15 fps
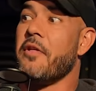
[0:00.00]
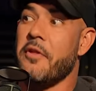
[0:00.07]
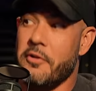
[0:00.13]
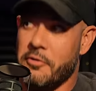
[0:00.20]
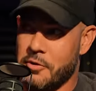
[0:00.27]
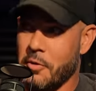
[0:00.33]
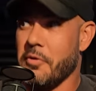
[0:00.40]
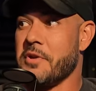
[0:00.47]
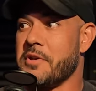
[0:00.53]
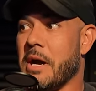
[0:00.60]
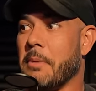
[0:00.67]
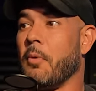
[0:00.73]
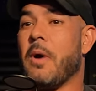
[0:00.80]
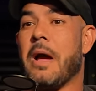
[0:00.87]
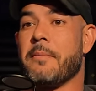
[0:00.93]
then they're doing the
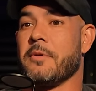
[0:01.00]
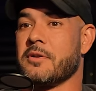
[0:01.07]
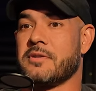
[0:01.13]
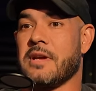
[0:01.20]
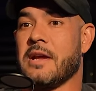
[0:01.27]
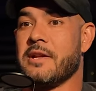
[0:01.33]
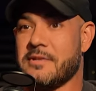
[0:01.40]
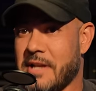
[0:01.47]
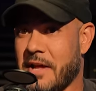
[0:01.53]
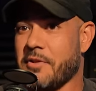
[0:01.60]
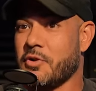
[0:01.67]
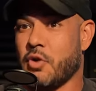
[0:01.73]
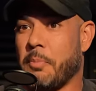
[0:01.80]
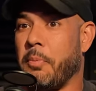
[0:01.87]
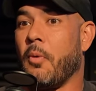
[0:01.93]
double whammy. You're saying it's now the
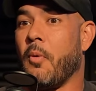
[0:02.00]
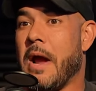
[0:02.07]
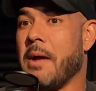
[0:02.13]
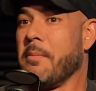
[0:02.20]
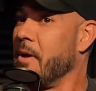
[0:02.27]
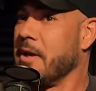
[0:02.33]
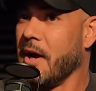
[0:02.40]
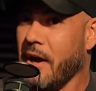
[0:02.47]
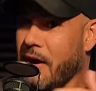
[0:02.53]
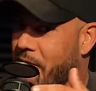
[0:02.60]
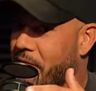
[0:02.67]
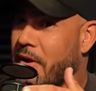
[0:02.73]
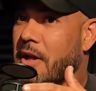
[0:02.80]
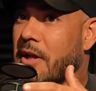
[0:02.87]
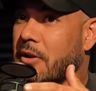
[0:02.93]
triple whammy
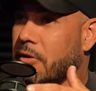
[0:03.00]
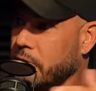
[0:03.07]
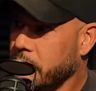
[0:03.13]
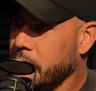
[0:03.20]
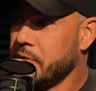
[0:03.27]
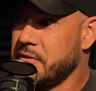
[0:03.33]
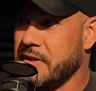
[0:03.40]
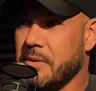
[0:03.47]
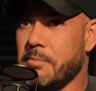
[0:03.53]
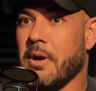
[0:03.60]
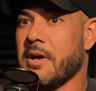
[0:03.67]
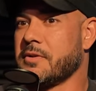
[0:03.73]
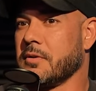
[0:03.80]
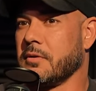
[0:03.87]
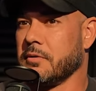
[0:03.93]
of yeah. losing
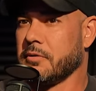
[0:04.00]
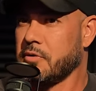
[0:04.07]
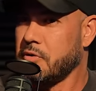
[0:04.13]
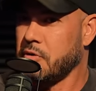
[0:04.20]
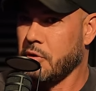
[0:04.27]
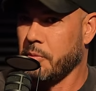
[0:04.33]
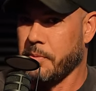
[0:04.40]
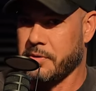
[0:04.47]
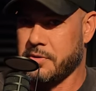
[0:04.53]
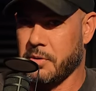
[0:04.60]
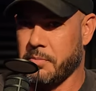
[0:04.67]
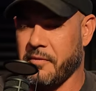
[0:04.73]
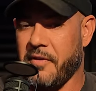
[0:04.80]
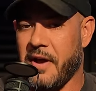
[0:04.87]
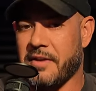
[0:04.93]
muscle super,
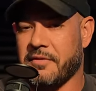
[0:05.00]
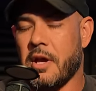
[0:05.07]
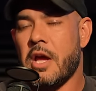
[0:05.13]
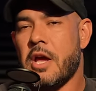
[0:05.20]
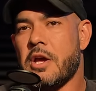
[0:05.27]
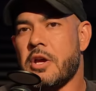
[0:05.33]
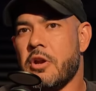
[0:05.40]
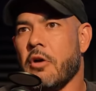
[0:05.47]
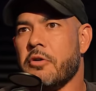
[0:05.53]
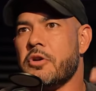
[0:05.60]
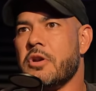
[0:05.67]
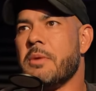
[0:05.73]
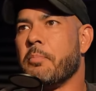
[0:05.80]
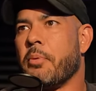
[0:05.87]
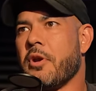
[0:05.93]
super fast. You know, you
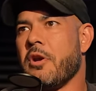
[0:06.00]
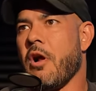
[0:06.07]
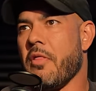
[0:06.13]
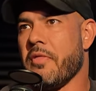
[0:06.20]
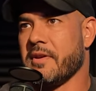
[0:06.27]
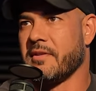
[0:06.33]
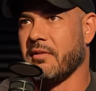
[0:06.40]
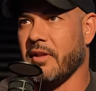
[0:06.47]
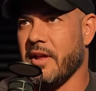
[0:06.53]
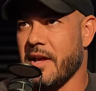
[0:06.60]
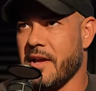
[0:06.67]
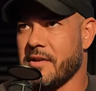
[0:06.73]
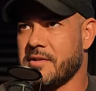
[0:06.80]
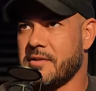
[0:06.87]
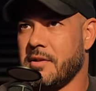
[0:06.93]
didn't put it on this
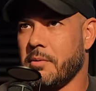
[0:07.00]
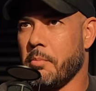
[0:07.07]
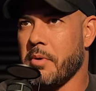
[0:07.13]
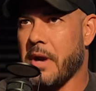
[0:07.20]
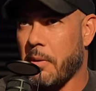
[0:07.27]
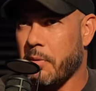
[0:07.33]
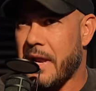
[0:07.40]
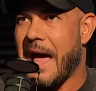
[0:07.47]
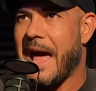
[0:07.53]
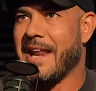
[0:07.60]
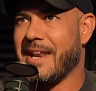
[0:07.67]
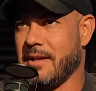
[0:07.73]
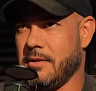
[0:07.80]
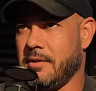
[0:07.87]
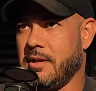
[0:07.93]
list, but I would
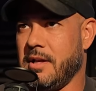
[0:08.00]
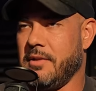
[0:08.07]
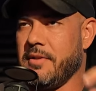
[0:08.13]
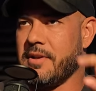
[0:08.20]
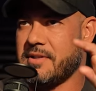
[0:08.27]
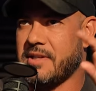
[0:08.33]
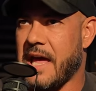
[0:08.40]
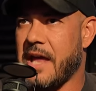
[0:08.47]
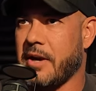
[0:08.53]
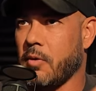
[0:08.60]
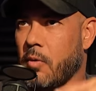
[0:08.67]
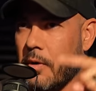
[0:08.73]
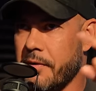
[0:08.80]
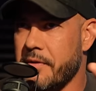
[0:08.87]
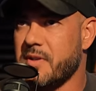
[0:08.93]
add it in this
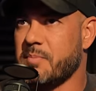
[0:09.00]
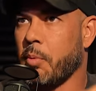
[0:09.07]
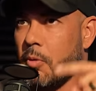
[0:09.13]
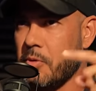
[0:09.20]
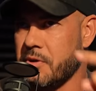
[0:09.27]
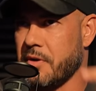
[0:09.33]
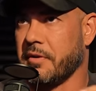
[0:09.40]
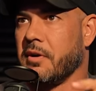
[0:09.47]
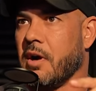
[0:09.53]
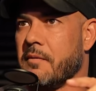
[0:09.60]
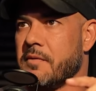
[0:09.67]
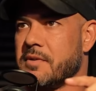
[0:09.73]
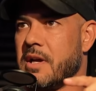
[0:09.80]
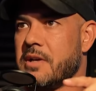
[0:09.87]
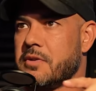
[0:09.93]
category this portion of the
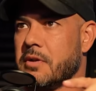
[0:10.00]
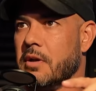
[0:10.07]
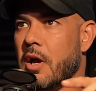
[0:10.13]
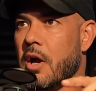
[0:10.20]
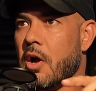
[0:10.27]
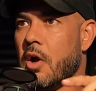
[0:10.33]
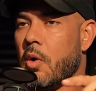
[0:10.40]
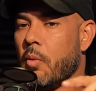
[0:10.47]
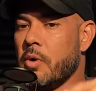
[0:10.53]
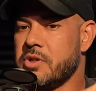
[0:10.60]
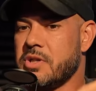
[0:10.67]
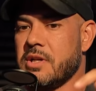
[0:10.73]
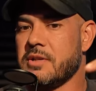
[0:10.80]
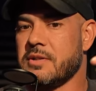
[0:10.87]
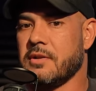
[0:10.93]
conversation,
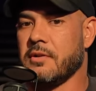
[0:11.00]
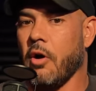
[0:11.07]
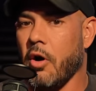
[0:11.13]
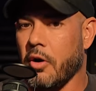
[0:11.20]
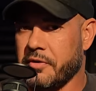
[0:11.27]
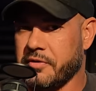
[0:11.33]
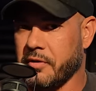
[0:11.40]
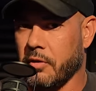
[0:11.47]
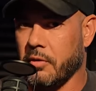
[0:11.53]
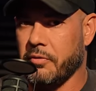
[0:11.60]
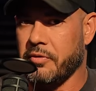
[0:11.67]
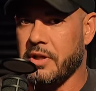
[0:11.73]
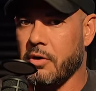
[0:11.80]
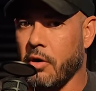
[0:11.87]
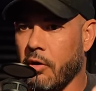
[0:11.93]
which is also
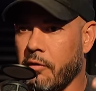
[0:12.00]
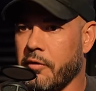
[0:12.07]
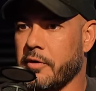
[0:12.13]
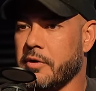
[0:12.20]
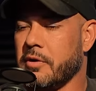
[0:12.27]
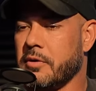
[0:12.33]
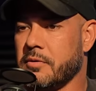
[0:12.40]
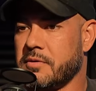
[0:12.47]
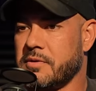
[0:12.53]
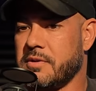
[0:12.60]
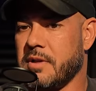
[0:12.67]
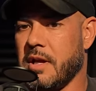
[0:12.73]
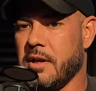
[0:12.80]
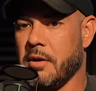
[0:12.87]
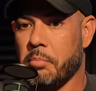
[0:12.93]
the
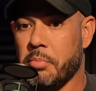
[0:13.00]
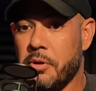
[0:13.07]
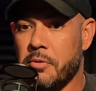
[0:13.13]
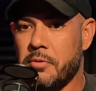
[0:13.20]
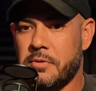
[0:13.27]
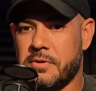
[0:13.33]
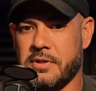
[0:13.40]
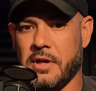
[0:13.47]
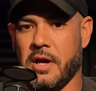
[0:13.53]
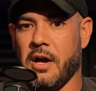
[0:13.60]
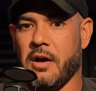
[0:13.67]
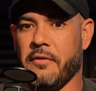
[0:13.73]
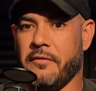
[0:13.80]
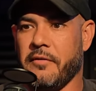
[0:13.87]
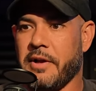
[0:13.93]
overuse and abuse
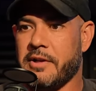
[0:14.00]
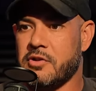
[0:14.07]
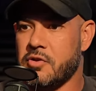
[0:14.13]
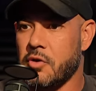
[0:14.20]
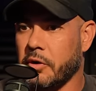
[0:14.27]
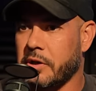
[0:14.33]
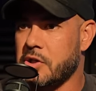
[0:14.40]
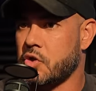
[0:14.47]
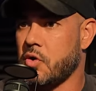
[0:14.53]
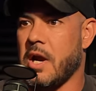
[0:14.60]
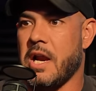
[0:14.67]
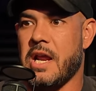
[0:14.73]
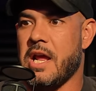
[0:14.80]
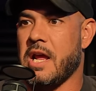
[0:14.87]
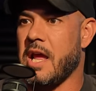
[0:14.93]
of circuit
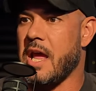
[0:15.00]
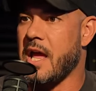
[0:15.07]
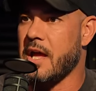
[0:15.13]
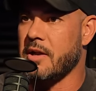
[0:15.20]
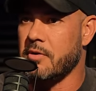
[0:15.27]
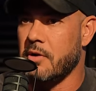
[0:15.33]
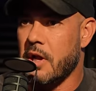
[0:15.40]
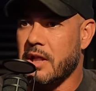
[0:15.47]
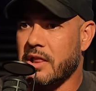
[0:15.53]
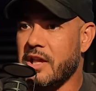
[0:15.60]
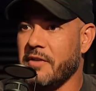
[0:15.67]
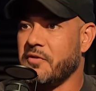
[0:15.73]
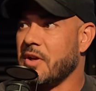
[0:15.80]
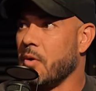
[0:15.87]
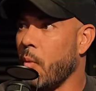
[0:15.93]
training and
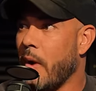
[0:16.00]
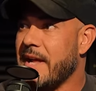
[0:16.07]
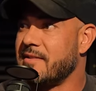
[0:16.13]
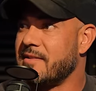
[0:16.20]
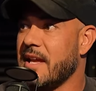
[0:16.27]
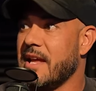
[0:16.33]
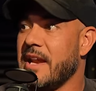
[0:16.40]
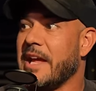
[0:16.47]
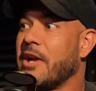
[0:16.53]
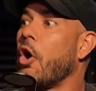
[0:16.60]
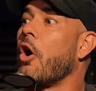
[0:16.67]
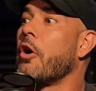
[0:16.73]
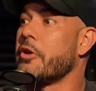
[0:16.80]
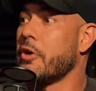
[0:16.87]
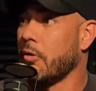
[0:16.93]
lifting weights in a
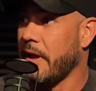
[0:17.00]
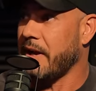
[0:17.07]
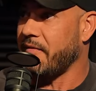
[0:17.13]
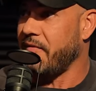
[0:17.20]
cardio like